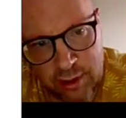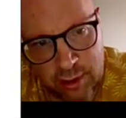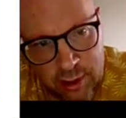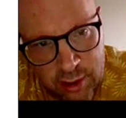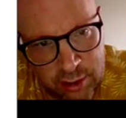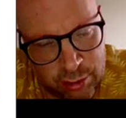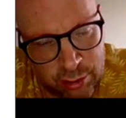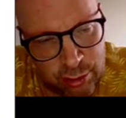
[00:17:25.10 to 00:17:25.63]
I
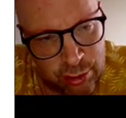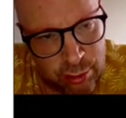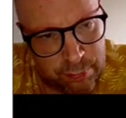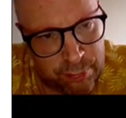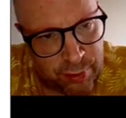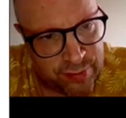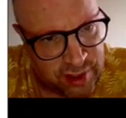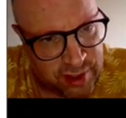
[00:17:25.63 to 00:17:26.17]
mentioned
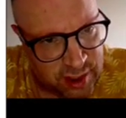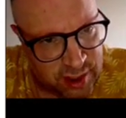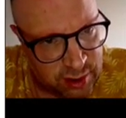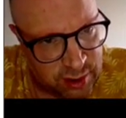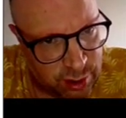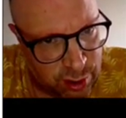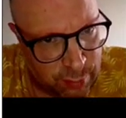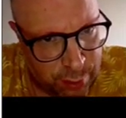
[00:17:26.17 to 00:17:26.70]
to
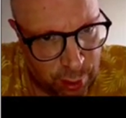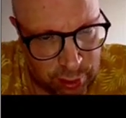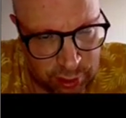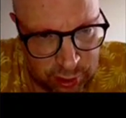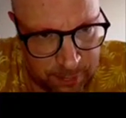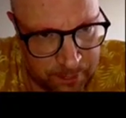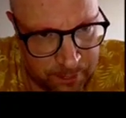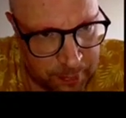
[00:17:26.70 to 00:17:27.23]
provision the
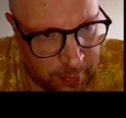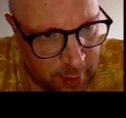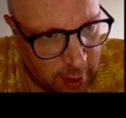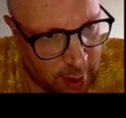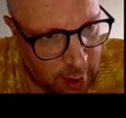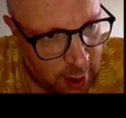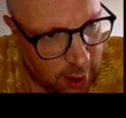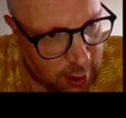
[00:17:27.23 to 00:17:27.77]
components.
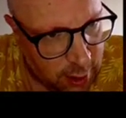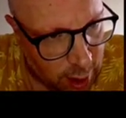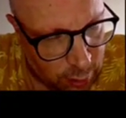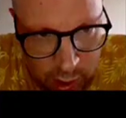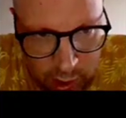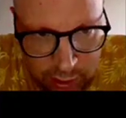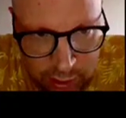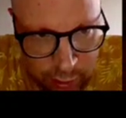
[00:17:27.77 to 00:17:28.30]

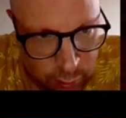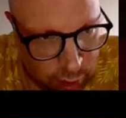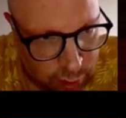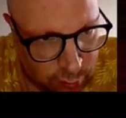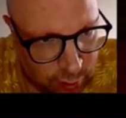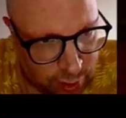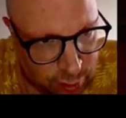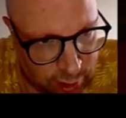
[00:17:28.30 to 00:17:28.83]
Now we're also
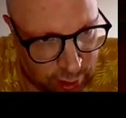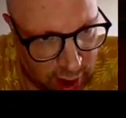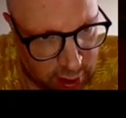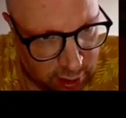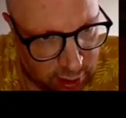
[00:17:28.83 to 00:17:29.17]
working with